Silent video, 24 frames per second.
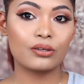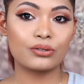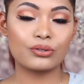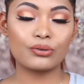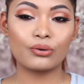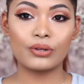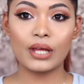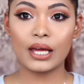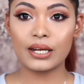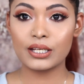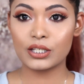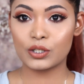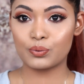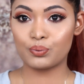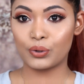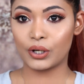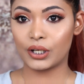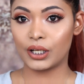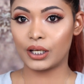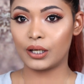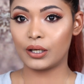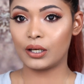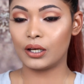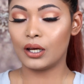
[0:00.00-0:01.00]
So that is
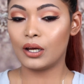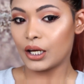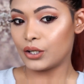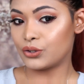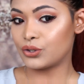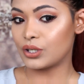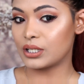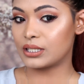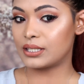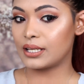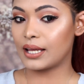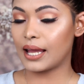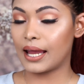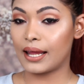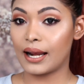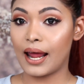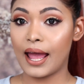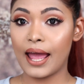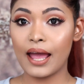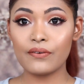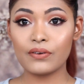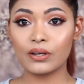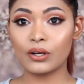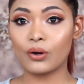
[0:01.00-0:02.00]
pretty interesting. And I
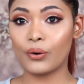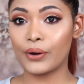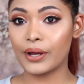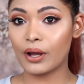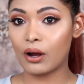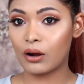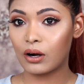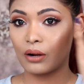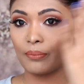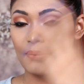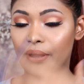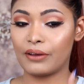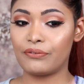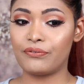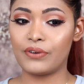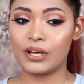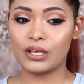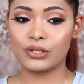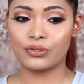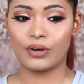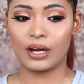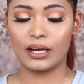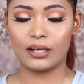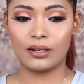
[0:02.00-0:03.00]
have it going on my
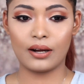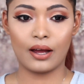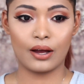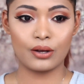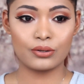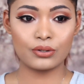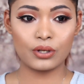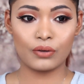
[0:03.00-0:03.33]
face right now.